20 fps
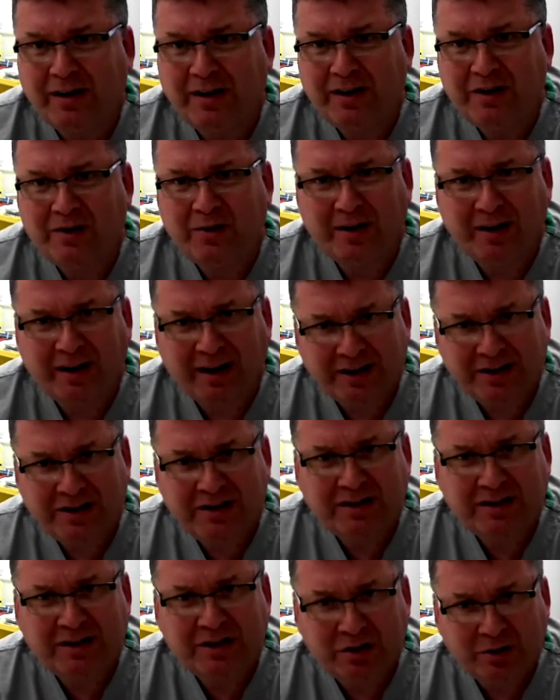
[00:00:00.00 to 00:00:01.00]
You're
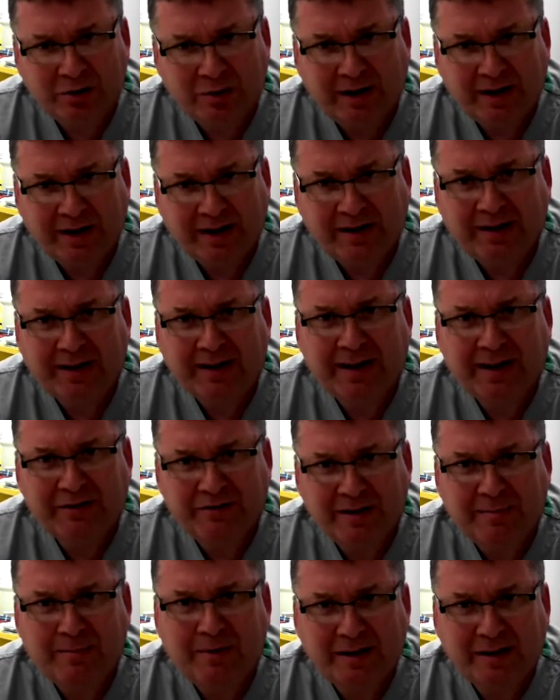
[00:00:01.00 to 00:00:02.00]
actually doing it. Like
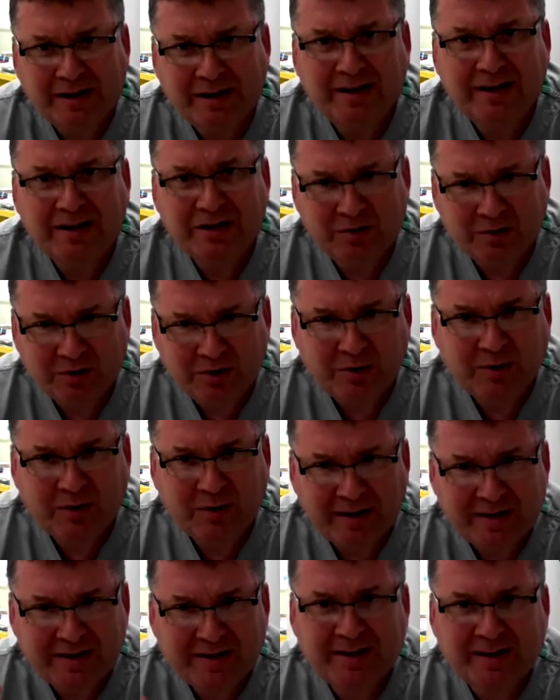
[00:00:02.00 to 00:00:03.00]
every Monday night you go to
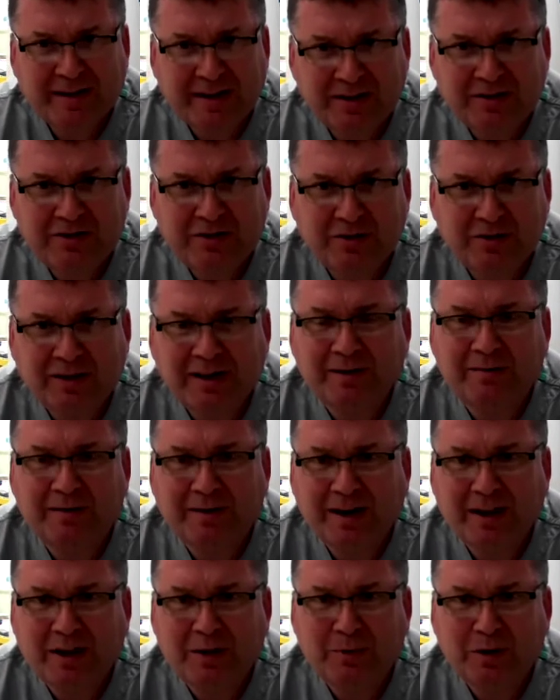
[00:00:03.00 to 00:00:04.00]
this thing and you get
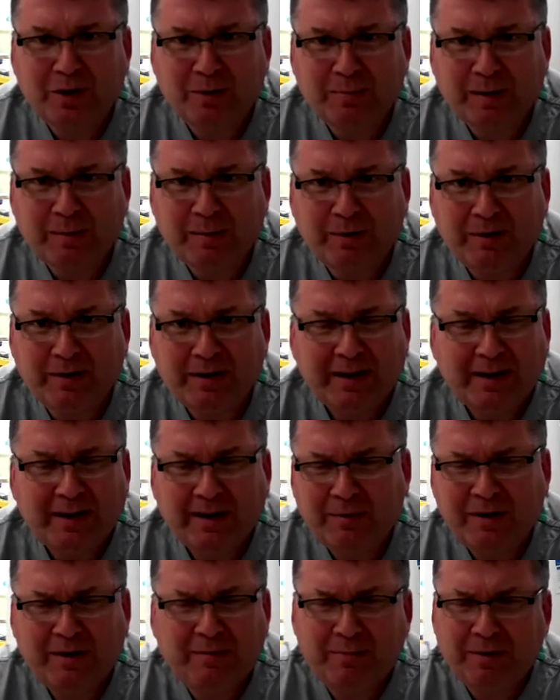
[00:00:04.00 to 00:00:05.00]
together with the people.
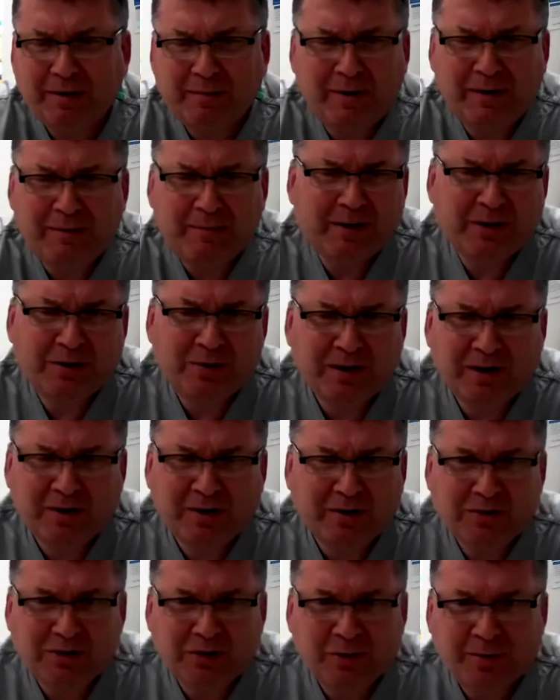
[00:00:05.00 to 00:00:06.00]
We've been doing it
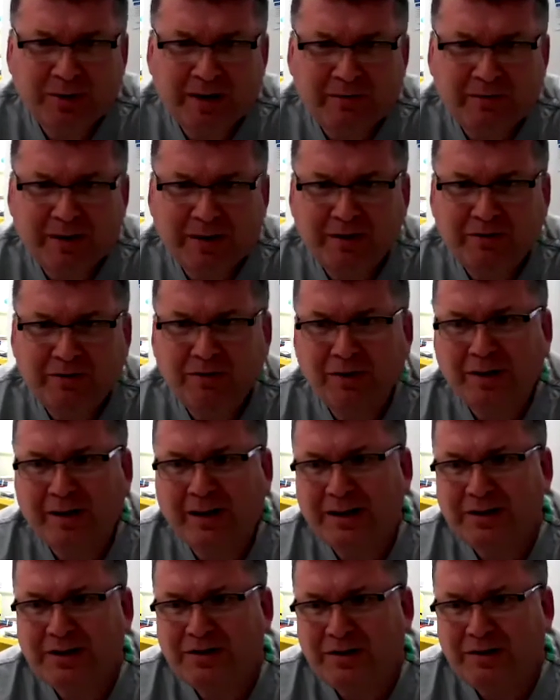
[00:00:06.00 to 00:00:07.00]
on Zoom and everything for the
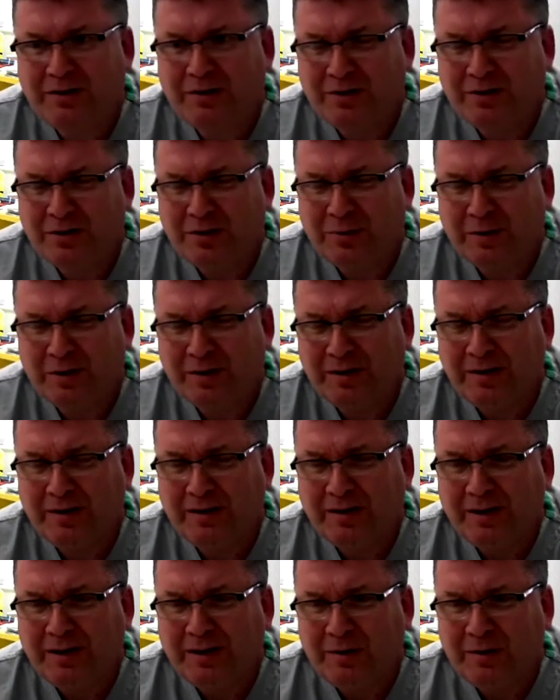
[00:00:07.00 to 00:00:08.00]
last year or so with the
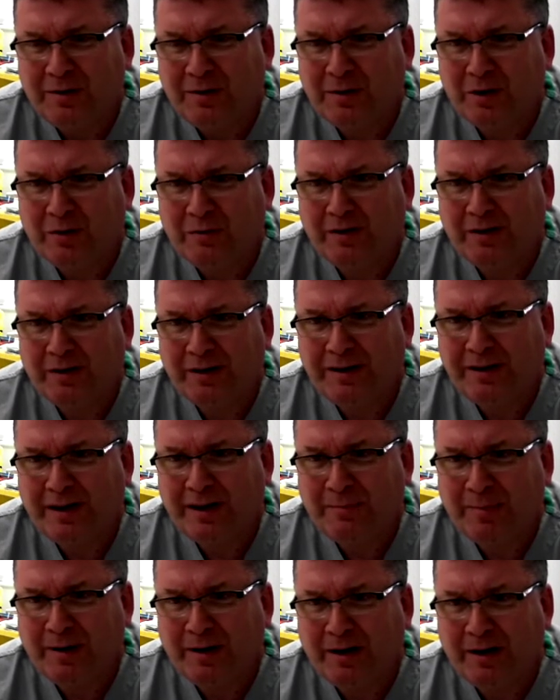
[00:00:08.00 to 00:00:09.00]

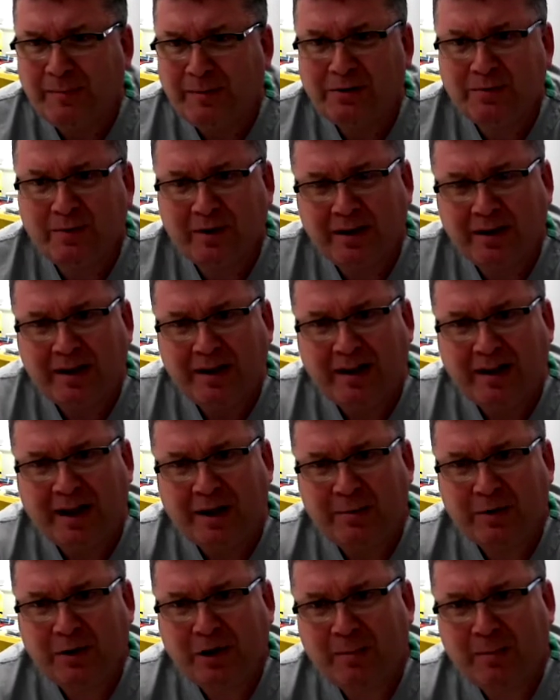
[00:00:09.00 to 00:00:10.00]
COVID-19 pandemic. So I
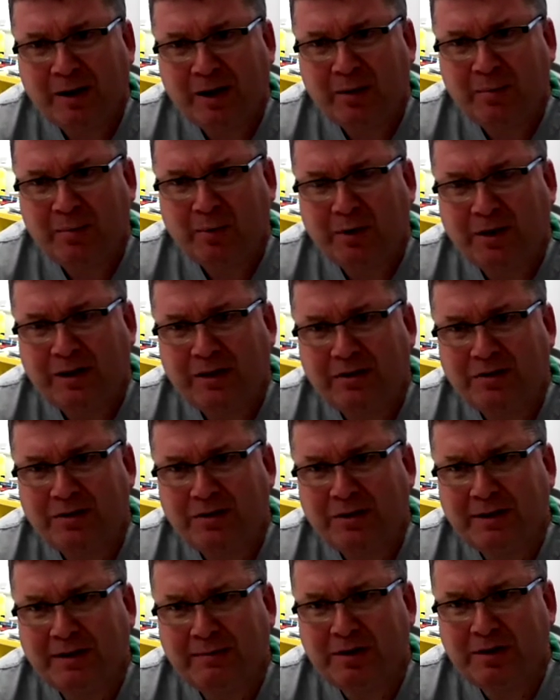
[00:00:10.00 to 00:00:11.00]
wanted to make the point, there's a
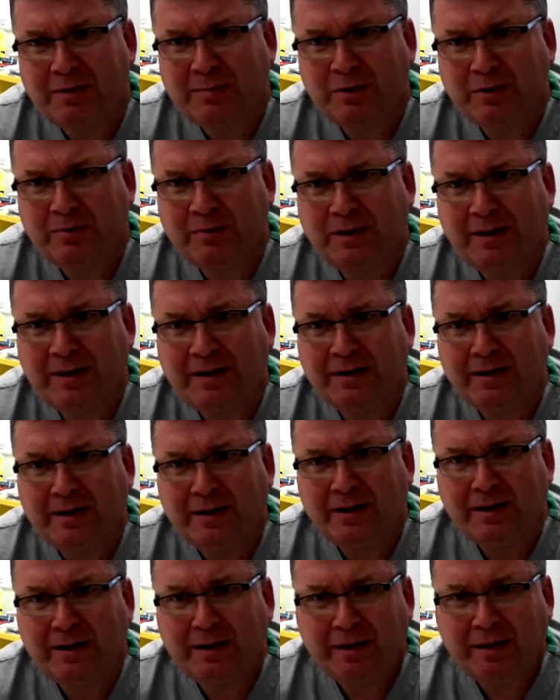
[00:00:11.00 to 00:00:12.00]
difference between
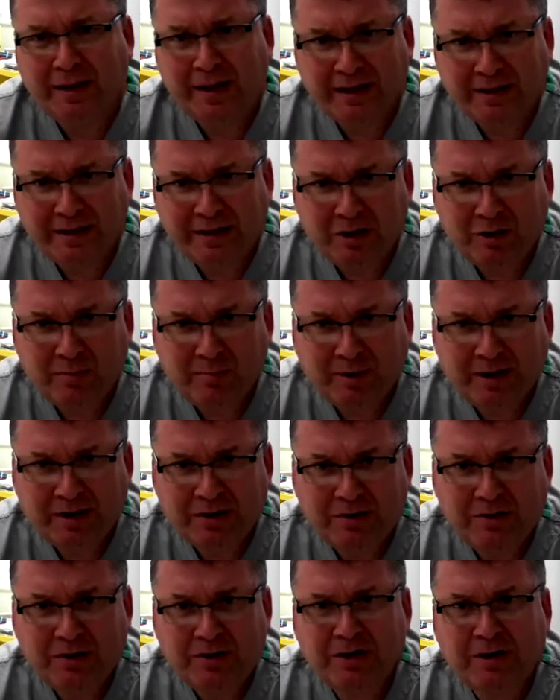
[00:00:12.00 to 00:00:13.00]
thinking you might
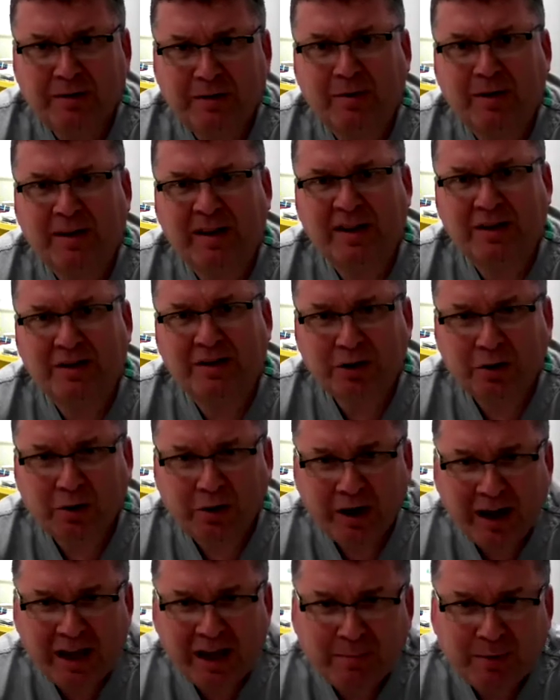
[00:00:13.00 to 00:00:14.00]
do something and
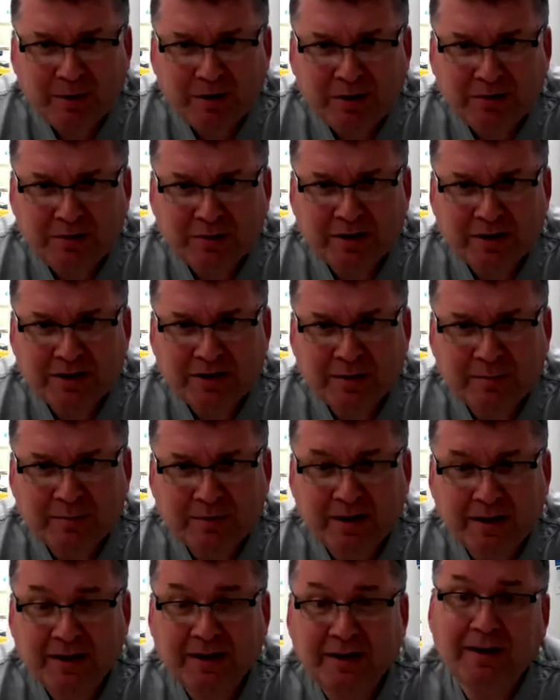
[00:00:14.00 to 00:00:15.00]
talking about doing
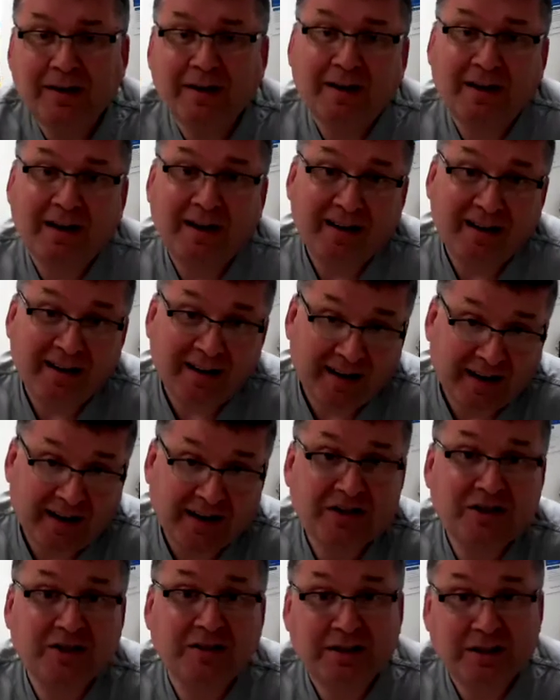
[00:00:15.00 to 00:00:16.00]
something and
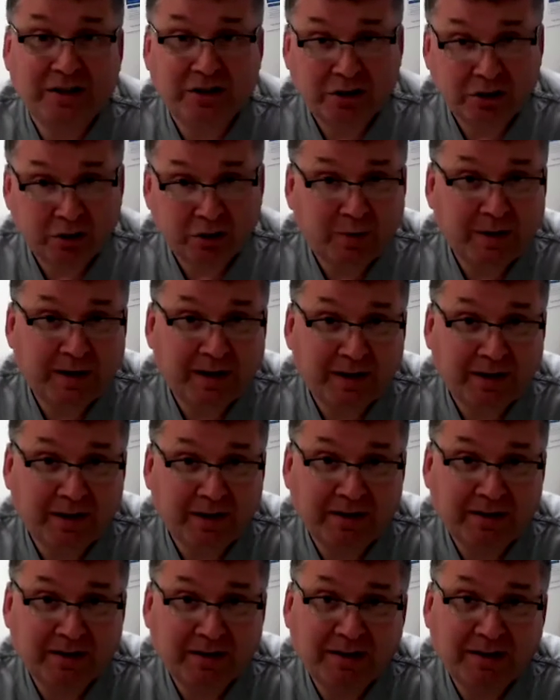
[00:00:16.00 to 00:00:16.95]
actually doing it.